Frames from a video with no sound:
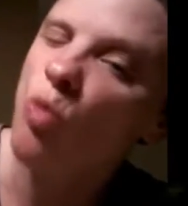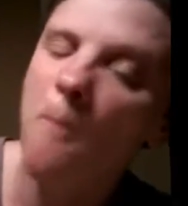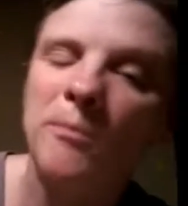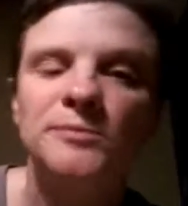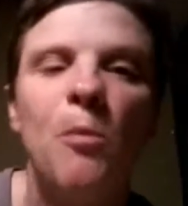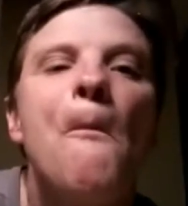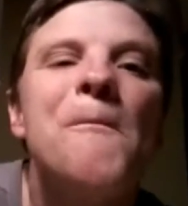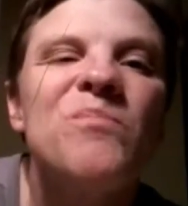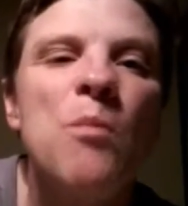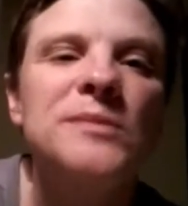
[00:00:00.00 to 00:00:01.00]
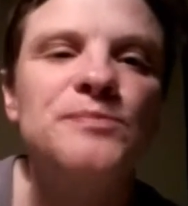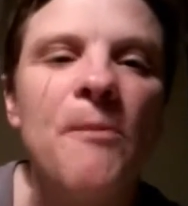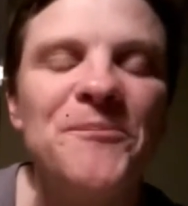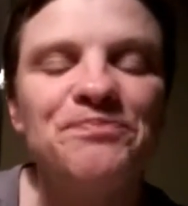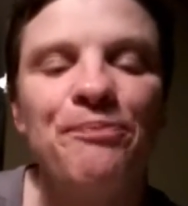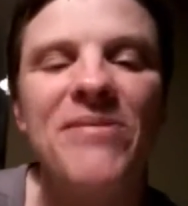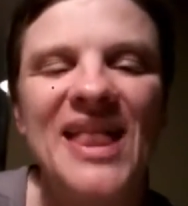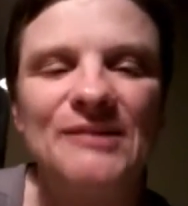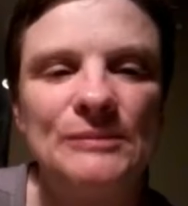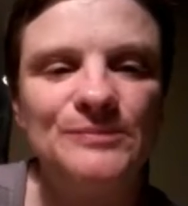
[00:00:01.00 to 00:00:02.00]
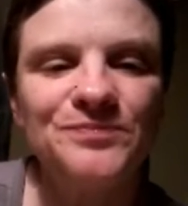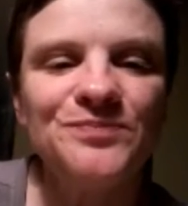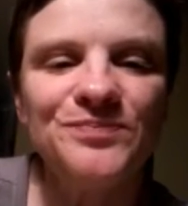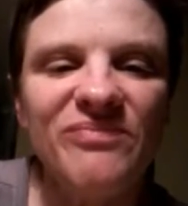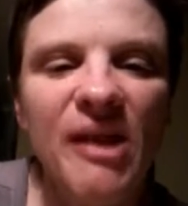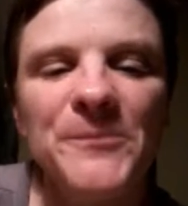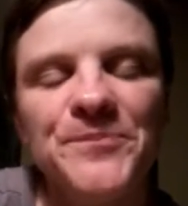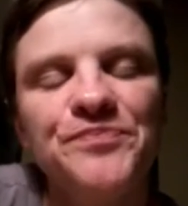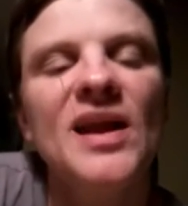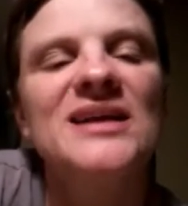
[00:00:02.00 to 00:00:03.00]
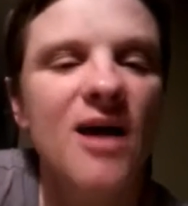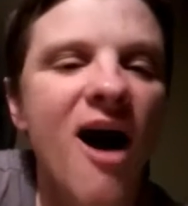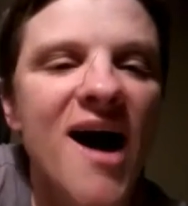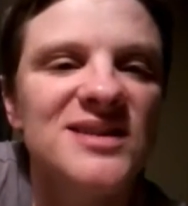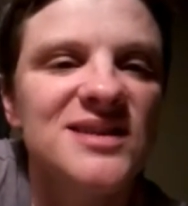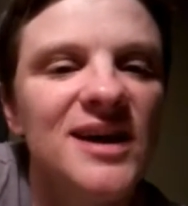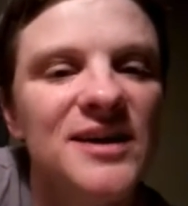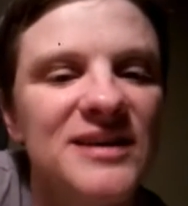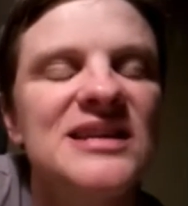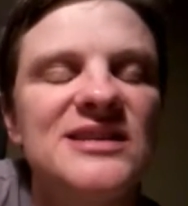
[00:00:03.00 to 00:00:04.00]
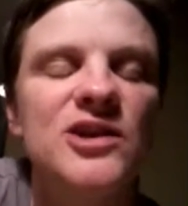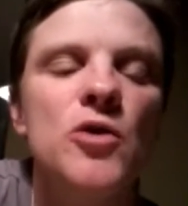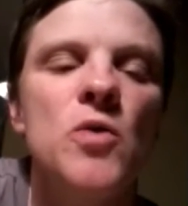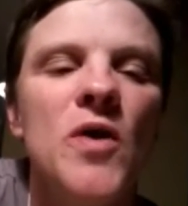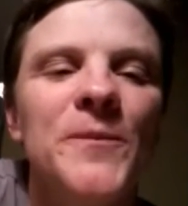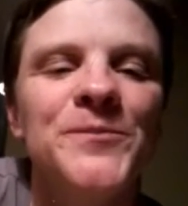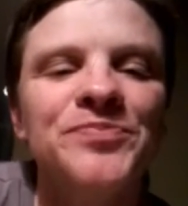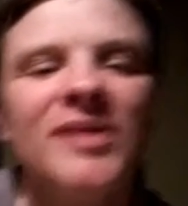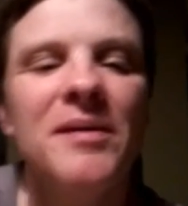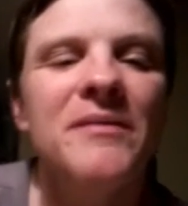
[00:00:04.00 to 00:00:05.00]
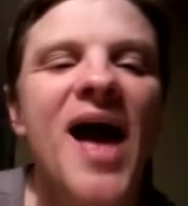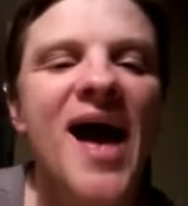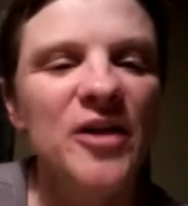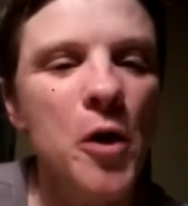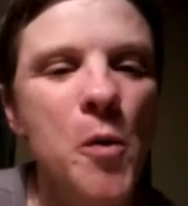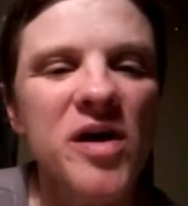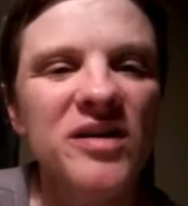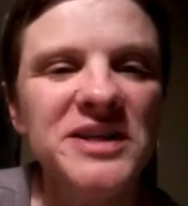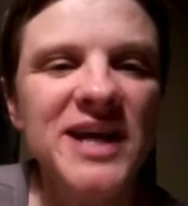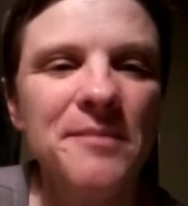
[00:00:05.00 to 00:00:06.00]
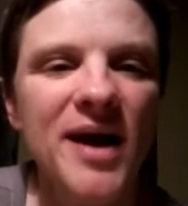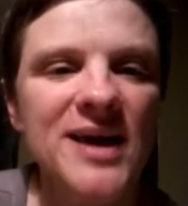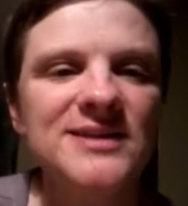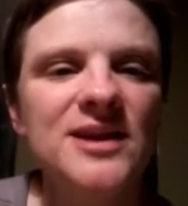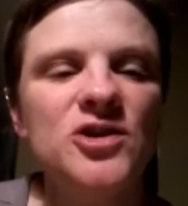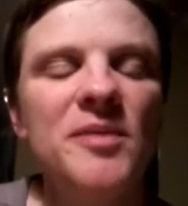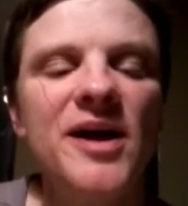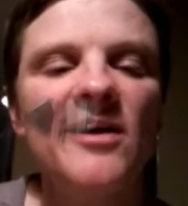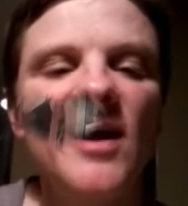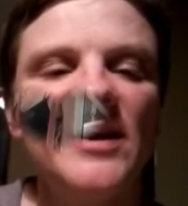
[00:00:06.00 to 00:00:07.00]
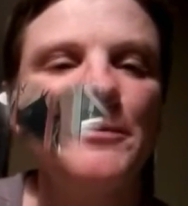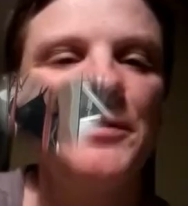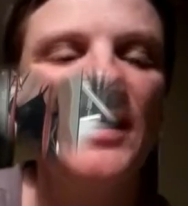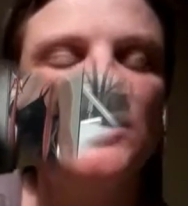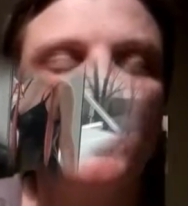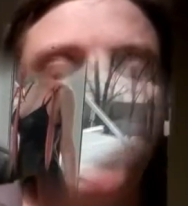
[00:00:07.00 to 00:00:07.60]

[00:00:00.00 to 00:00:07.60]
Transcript: I will also reach out to your friends, family members, peers, mentors, educators, employers, and anybody who